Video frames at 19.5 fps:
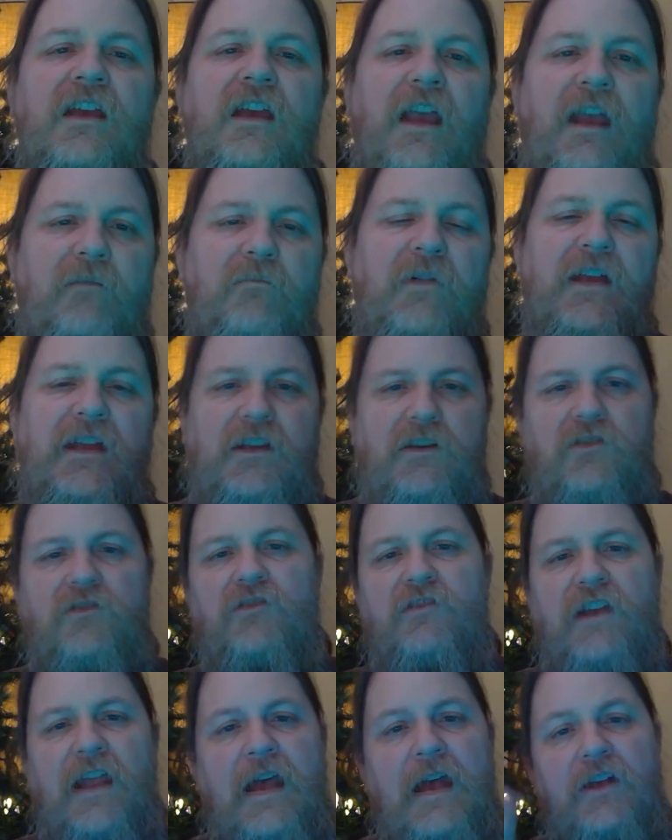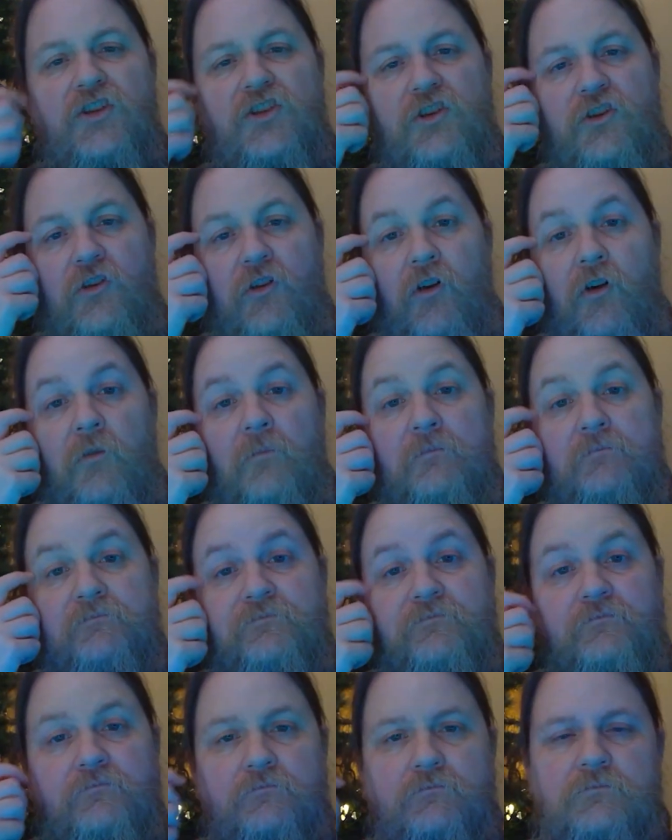And by international,
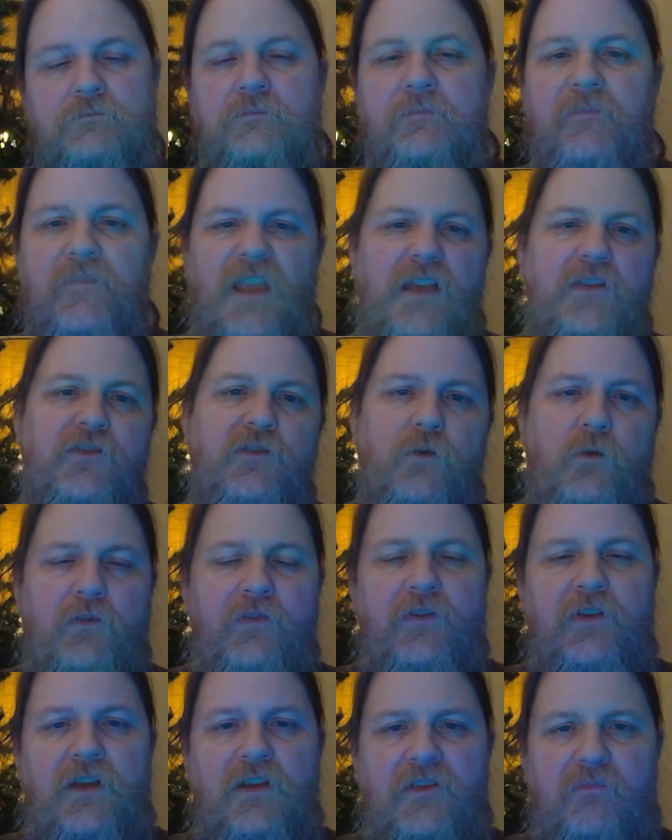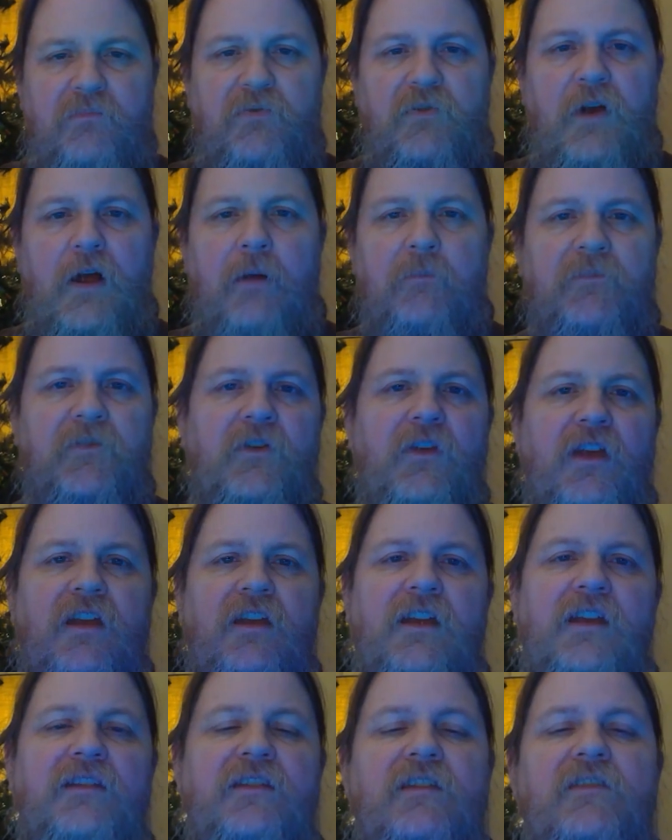as you will see on the prompt,
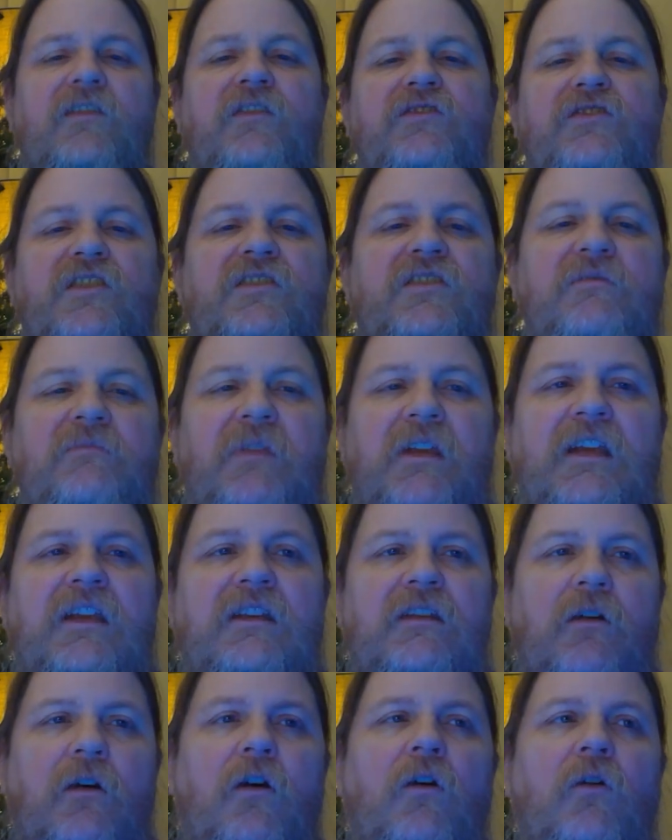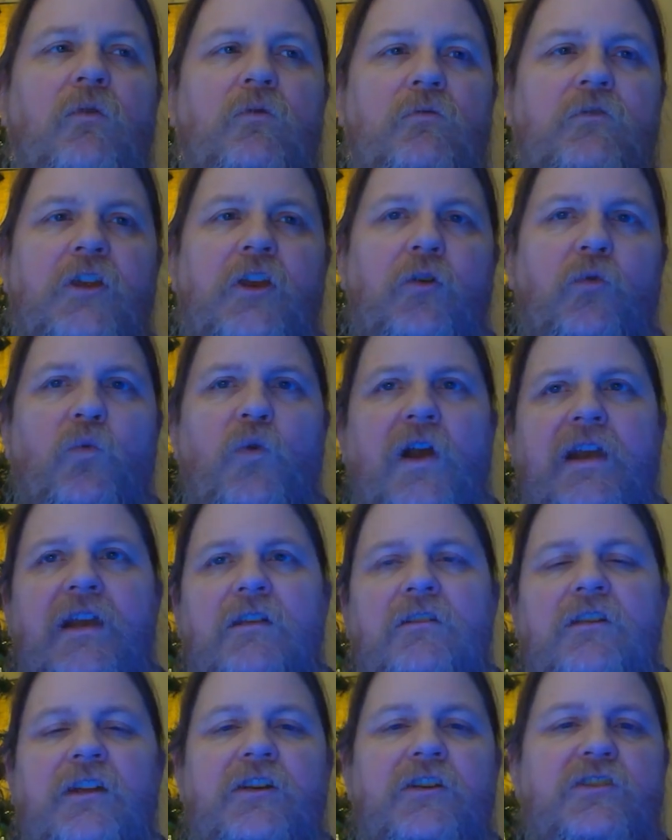it doesn't just mean, writing
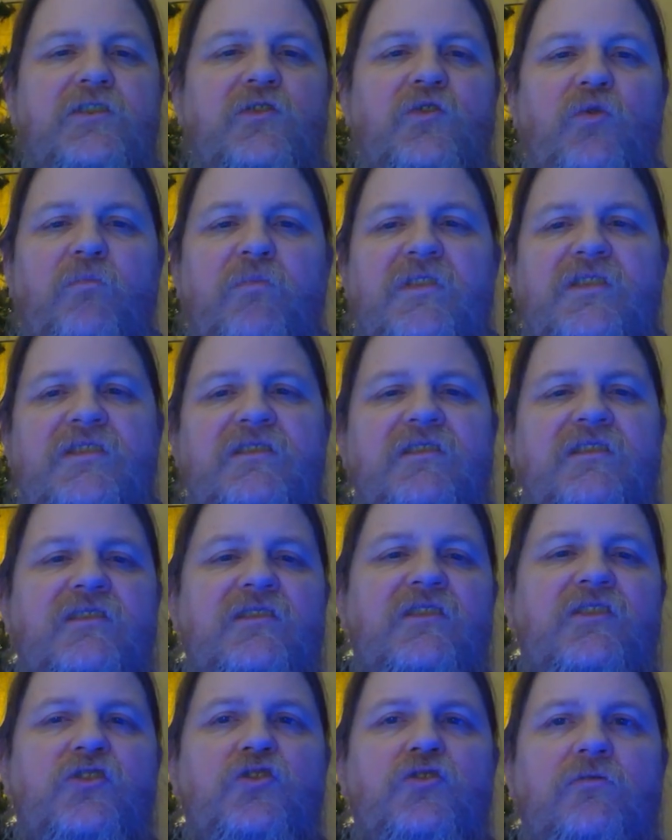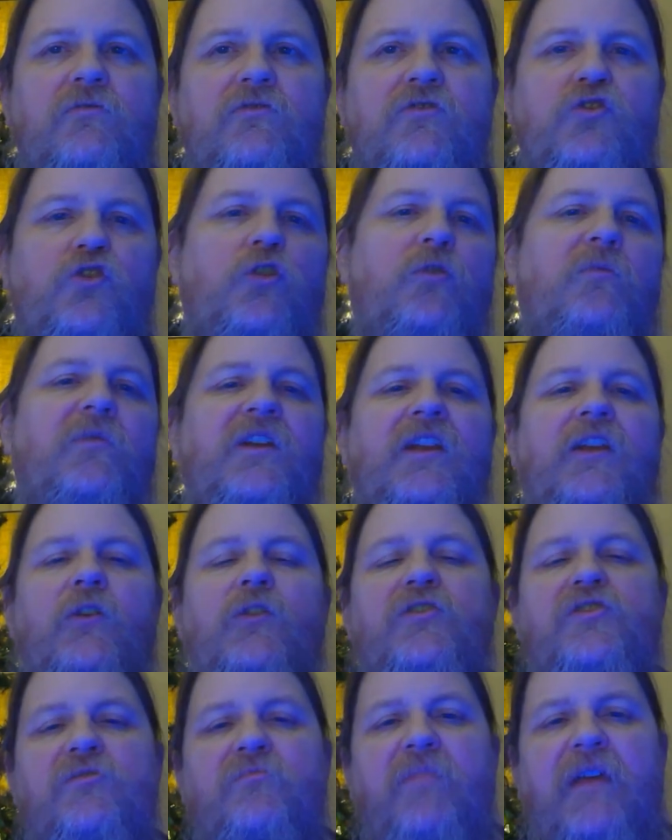a letter to a business in Germany
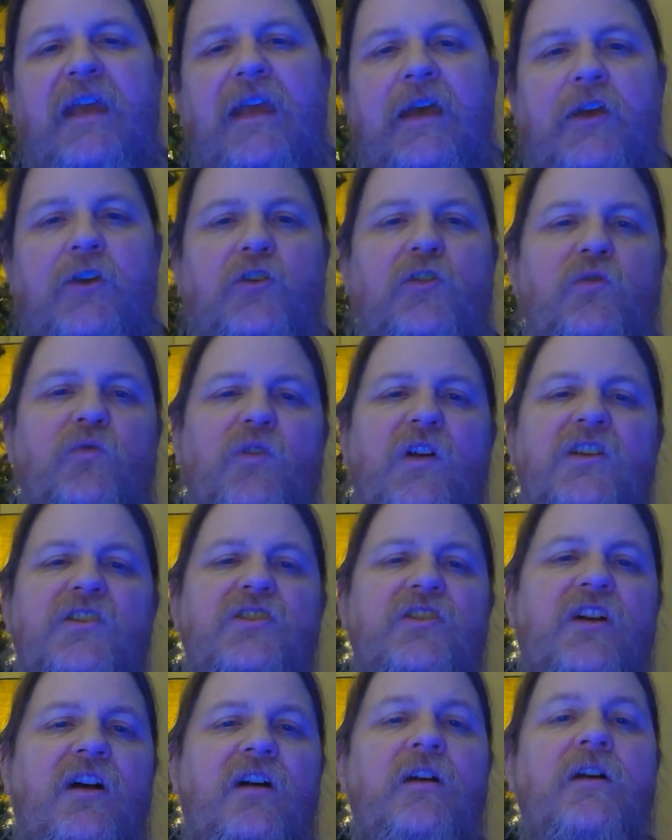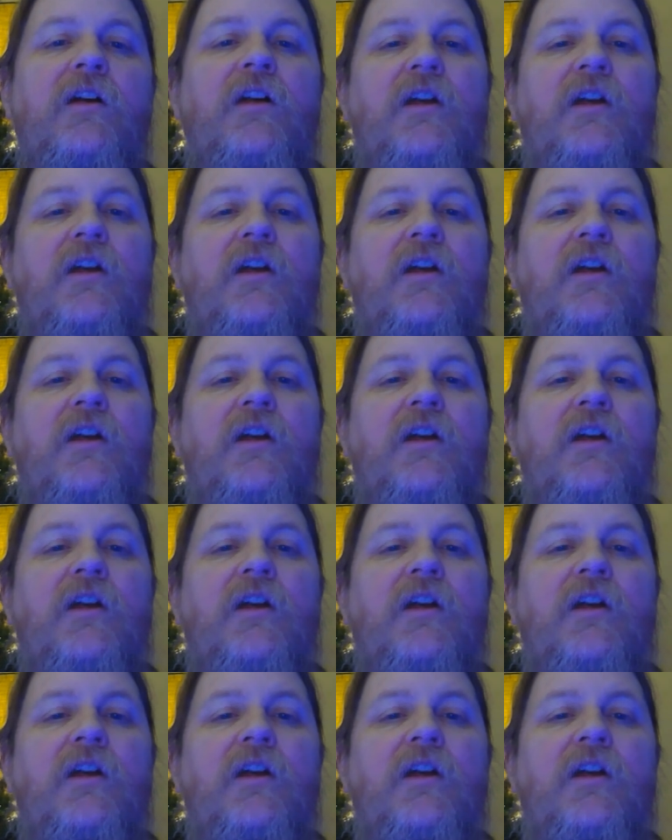or Japan or Russia,